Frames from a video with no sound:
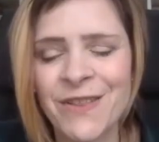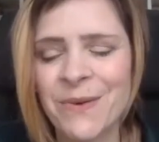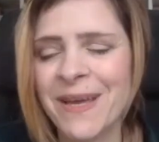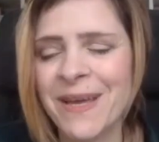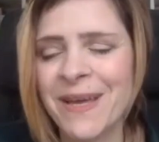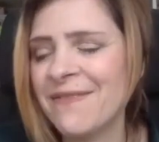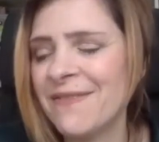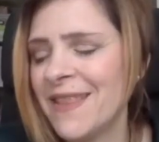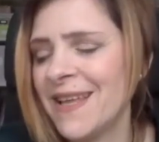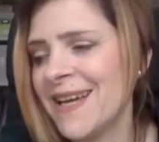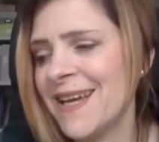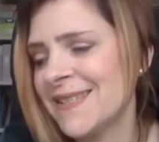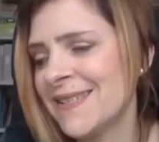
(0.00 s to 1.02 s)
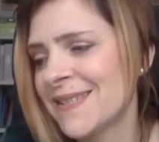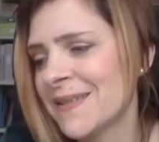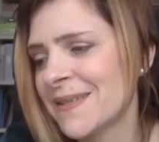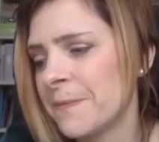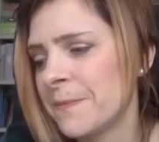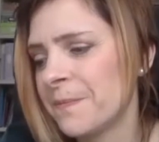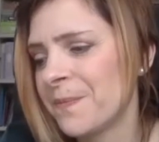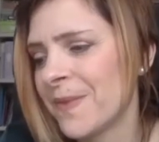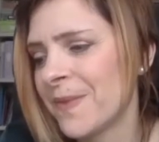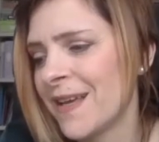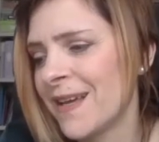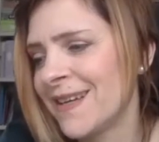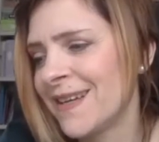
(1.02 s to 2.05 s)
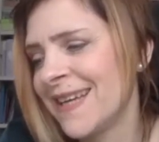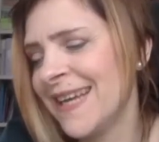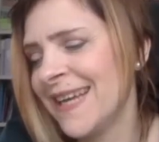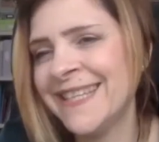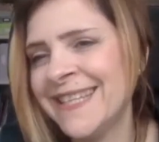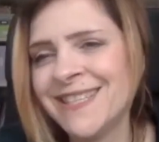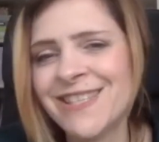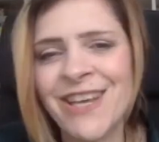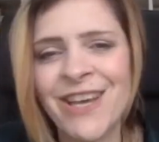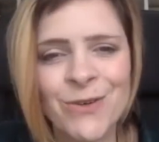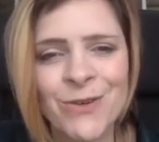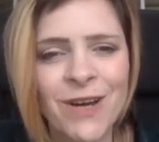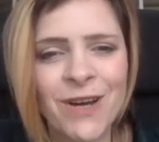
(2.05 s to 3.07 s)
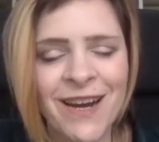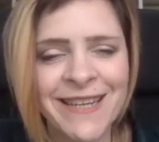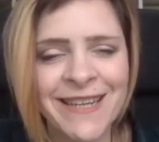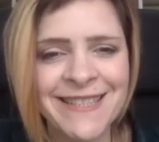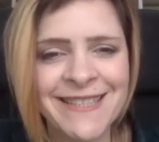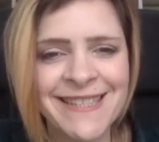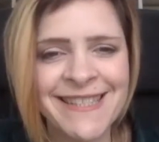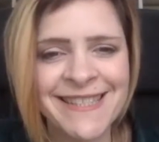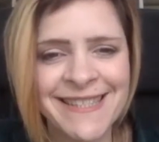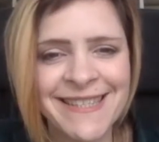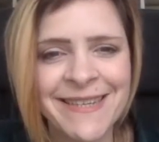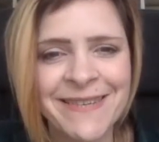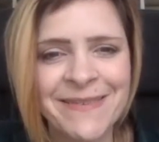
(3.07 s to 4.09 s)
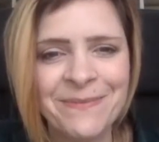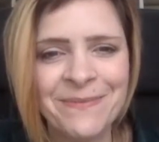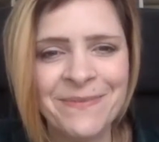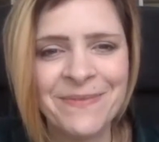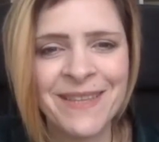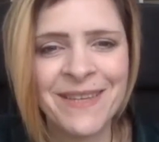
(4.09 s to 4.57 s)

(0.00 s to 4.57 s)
That we have this kind of internal guidance system